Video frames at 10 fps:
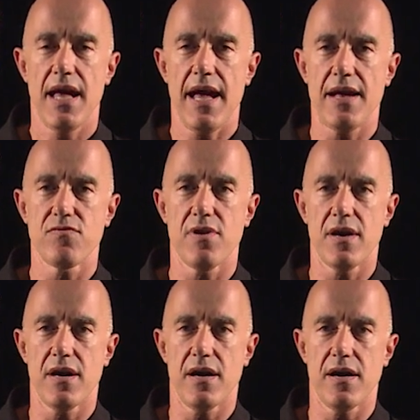and
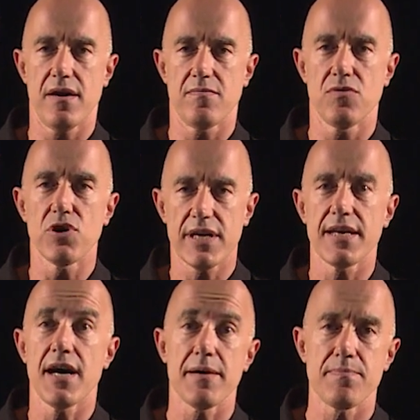uh, look
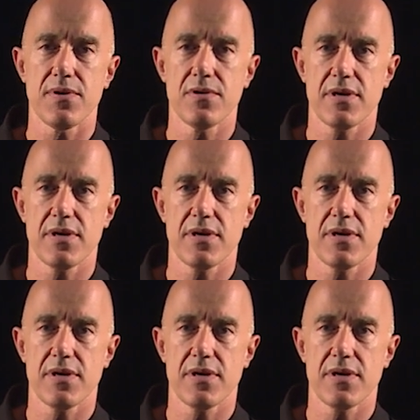it up.